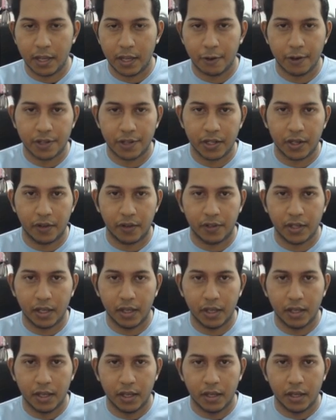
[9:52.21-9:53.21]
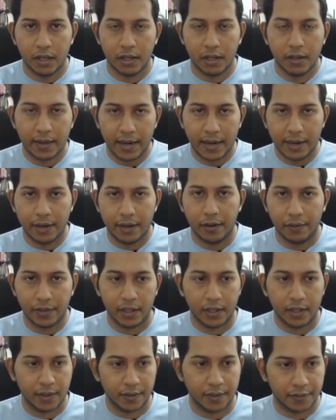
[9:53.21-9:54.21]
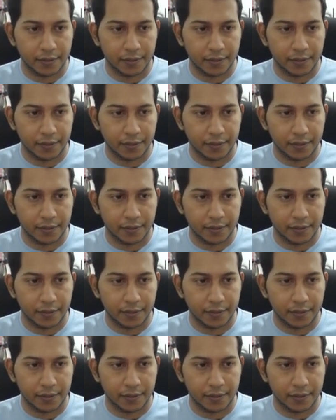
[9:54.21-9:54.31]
equation of the gradient of the curve.